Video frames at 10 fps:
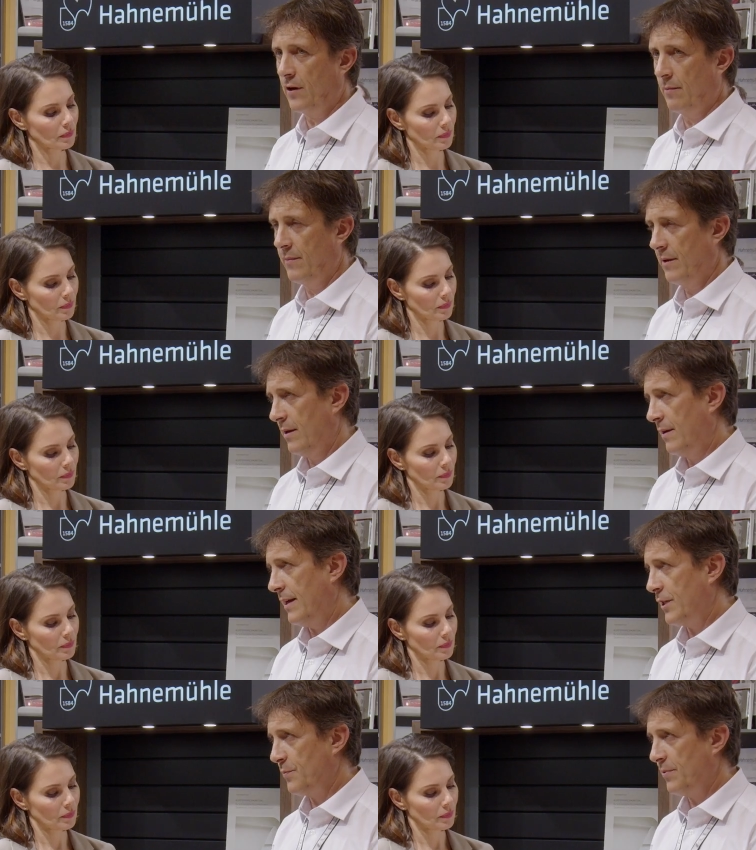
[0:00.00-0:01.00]
Speaker 1: from
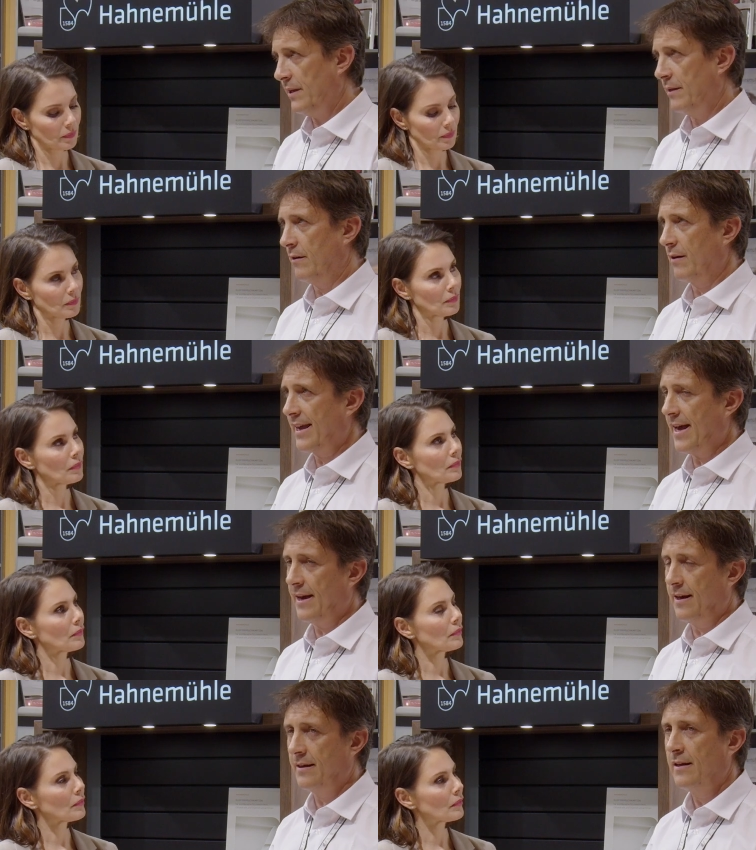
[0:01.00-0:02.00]
HP or
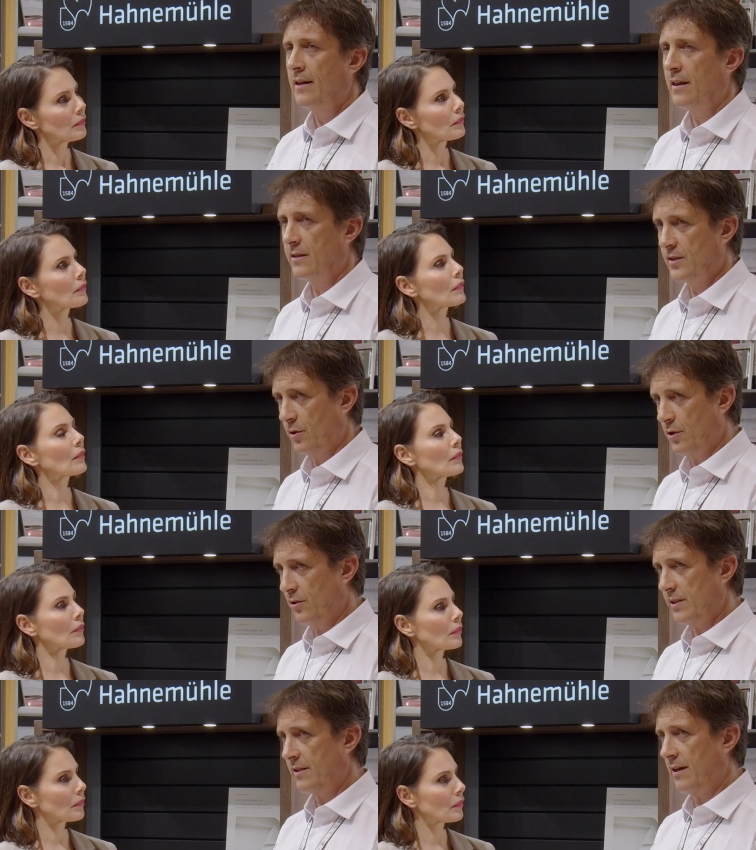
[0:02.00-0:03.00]
Canon. The, so
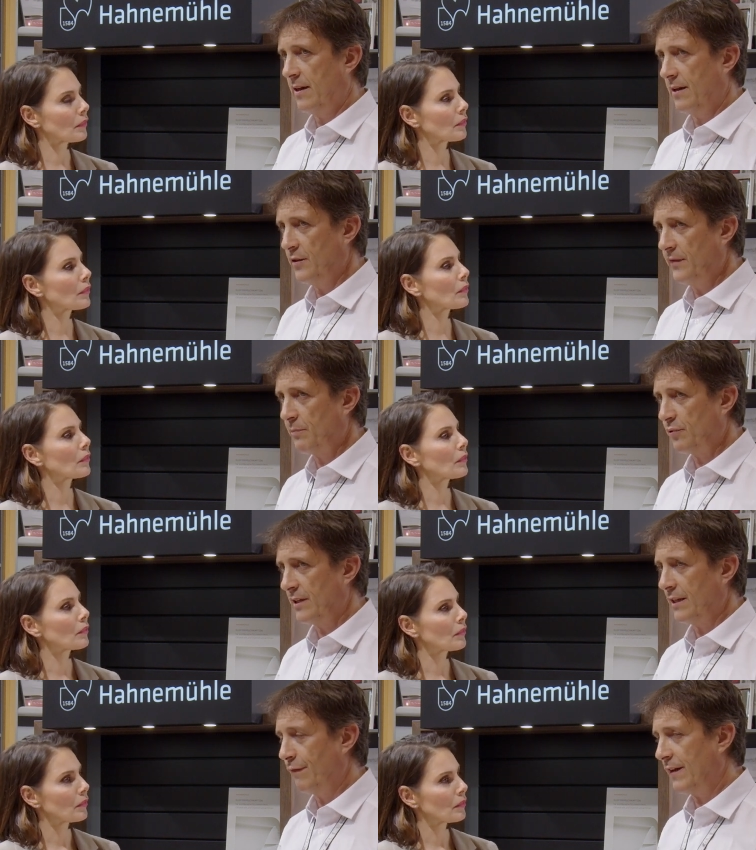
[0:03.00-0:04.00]
those uh, UV
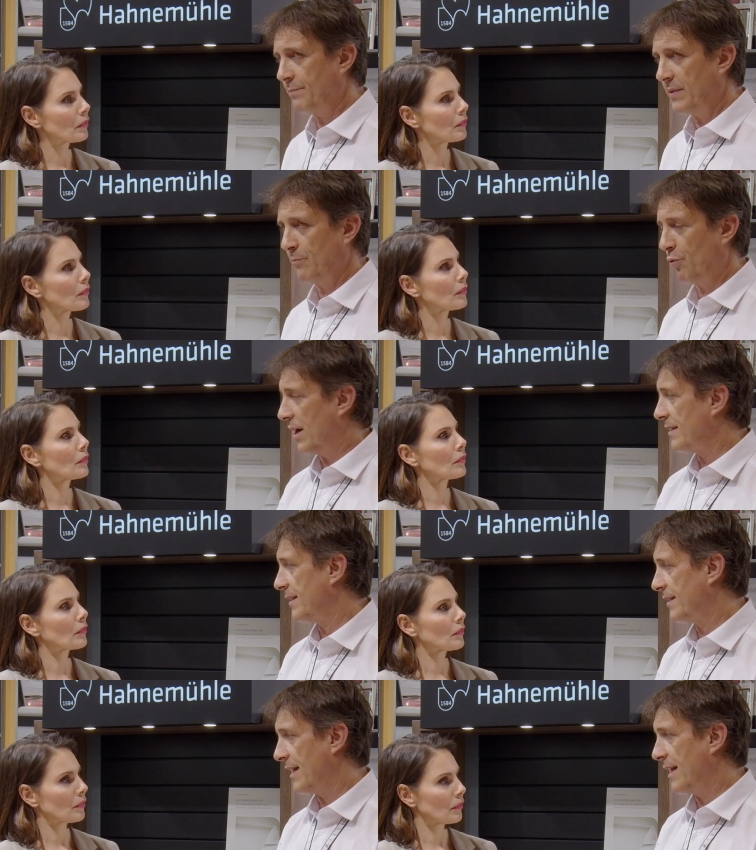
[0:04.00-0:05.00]
printing flatbed
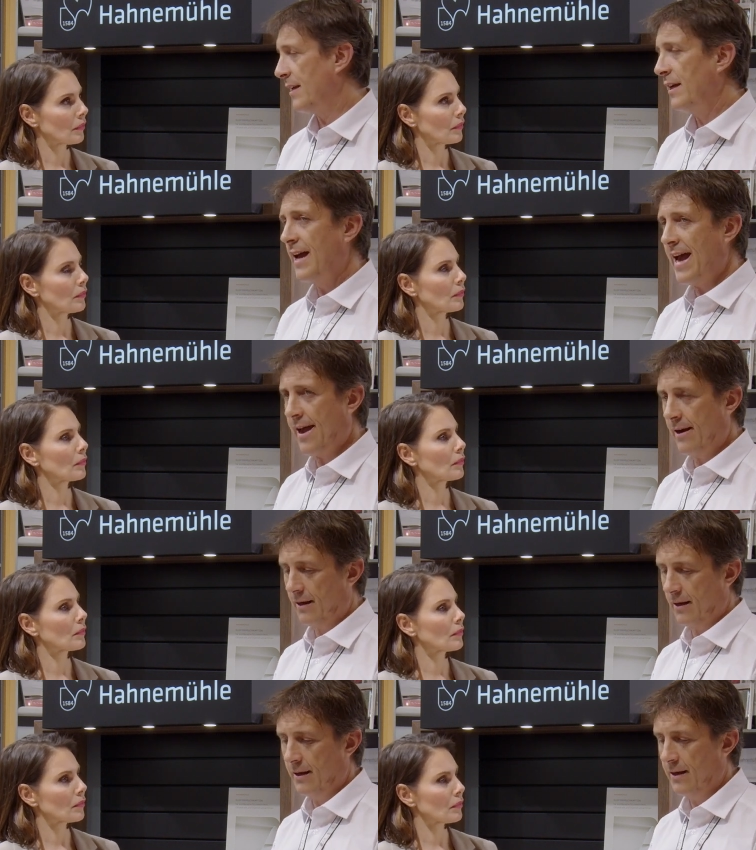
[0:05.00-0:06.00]
presses can
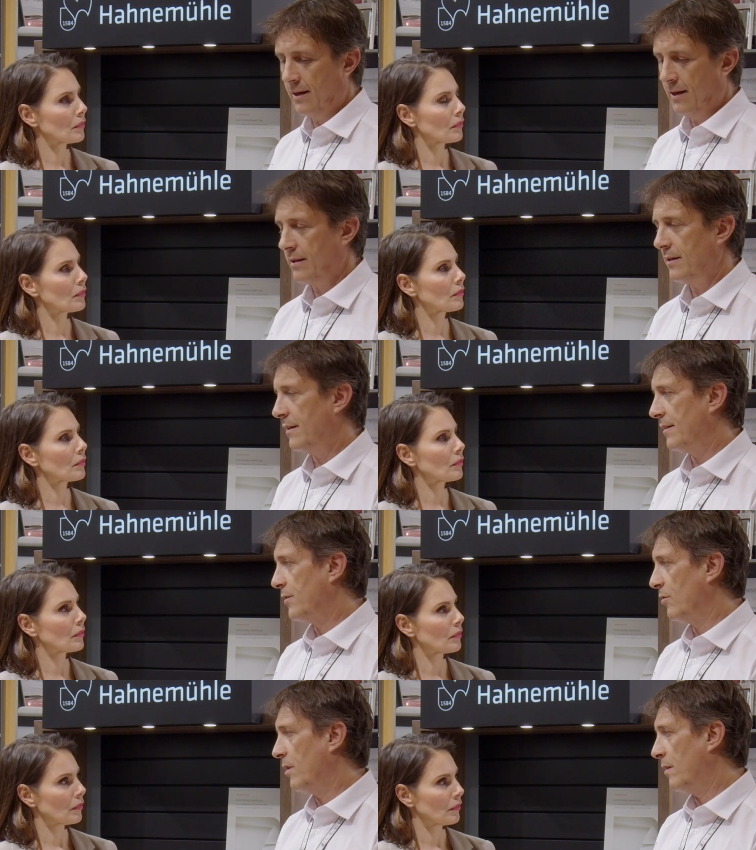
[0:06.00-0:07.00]
handle the
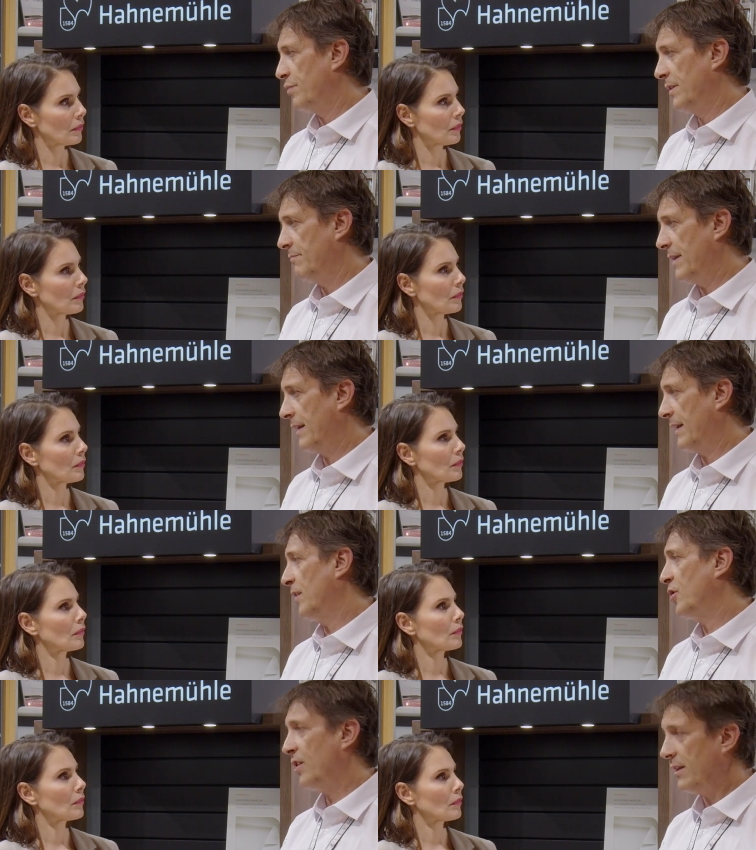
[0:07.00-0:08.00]
so-called
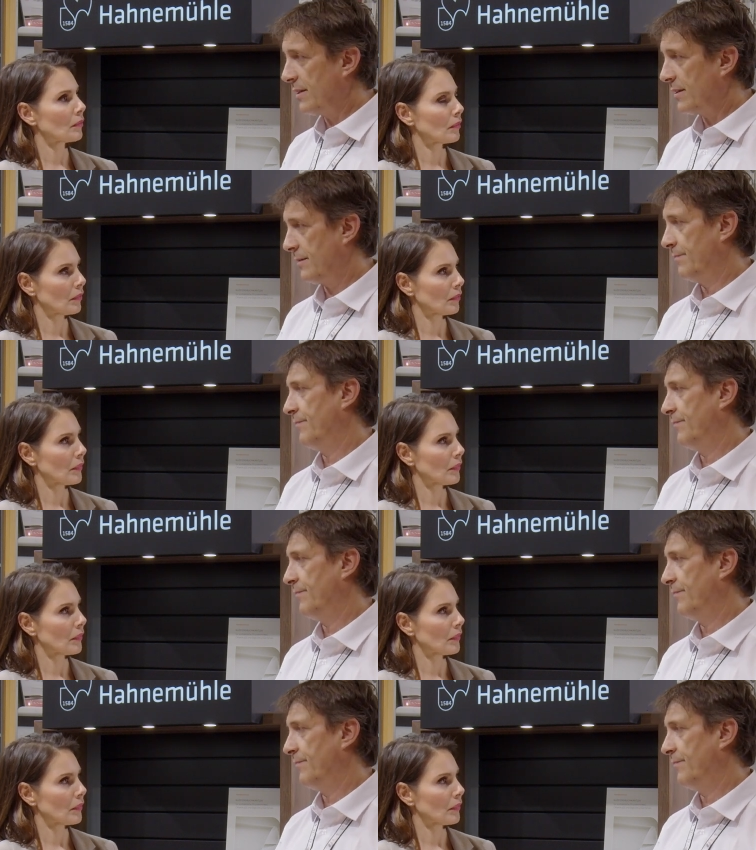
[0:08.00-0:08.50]
printmaking sheets.